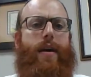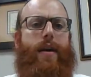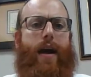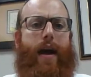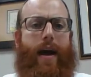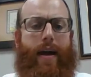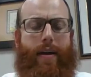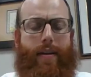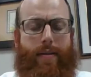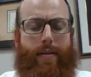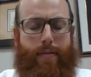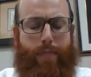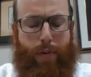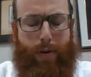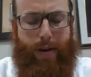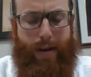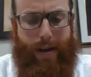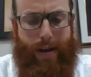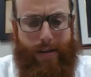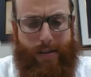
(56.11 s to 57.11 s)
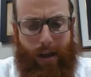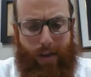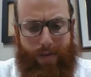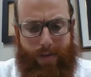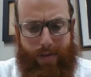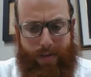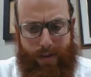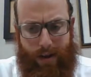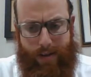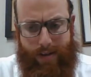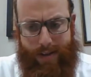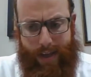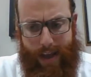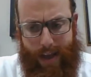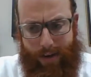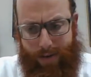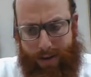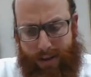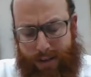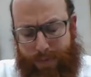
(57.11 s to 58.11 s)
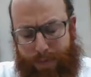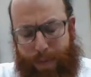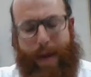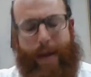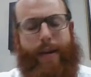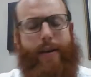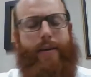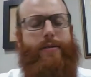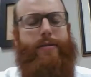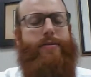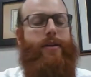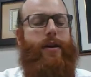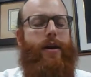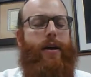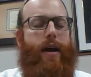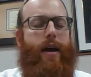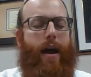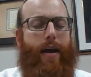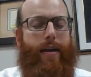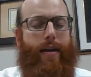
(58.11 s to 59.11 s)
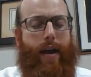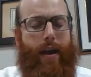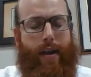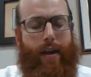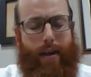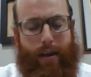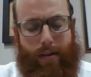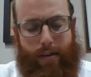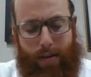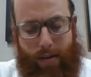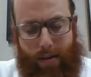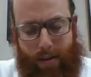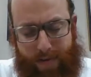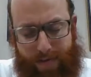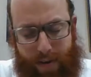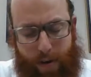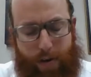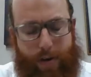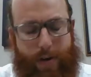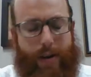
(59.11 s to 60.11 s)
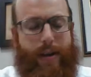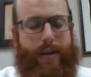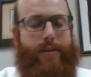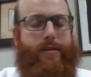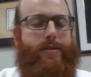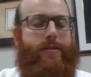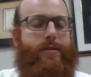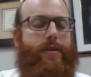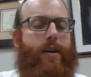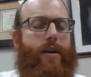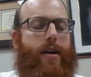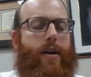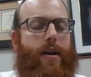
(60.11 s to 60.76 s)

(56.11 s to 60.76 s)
and putting yourself into a sacred space and getting into the focus.